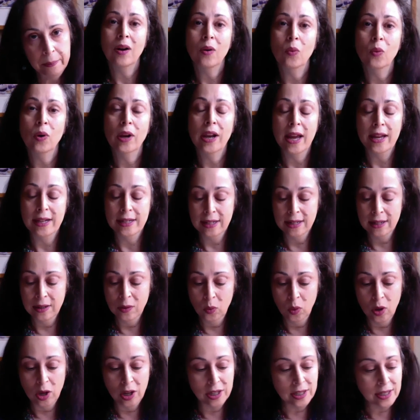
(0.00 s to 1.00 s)
What I did
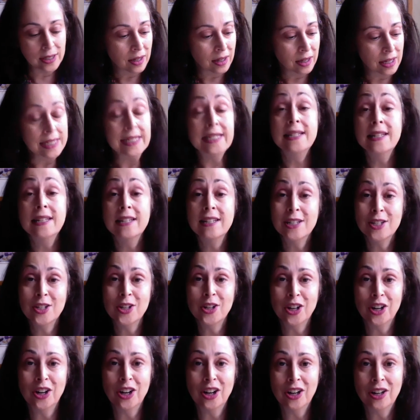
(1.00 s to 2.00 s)
was assist
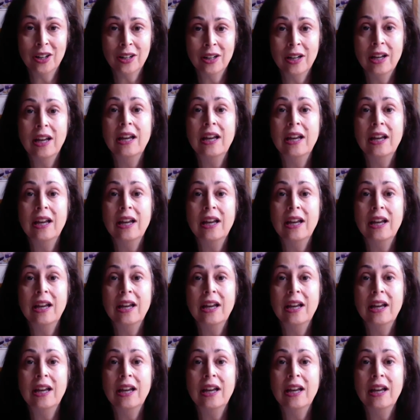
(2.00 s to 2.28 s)
her